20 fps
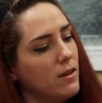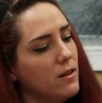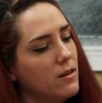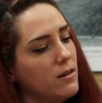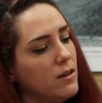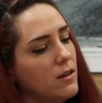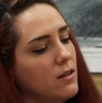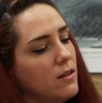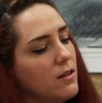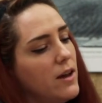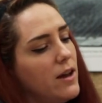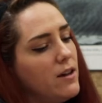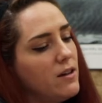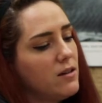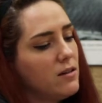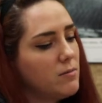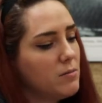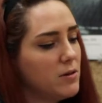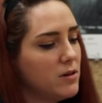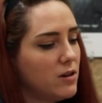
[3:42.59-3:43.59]
And then
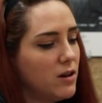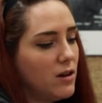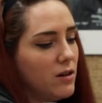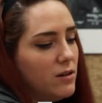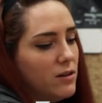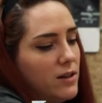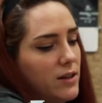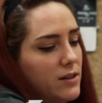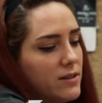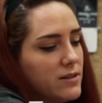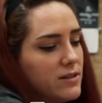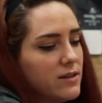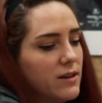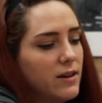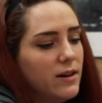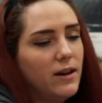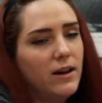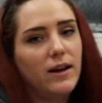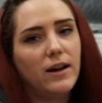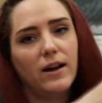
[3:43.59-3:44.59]
last but not least,
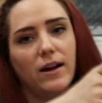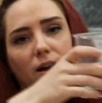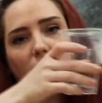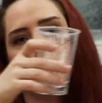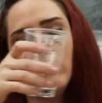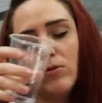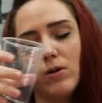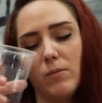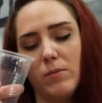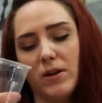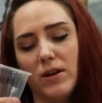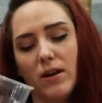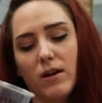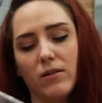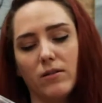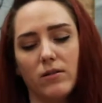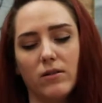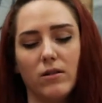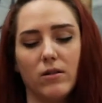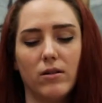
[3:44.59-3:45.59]
rubbing
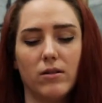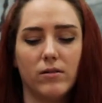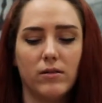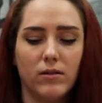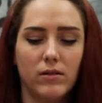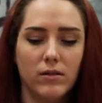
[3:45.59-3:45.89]
alcohol.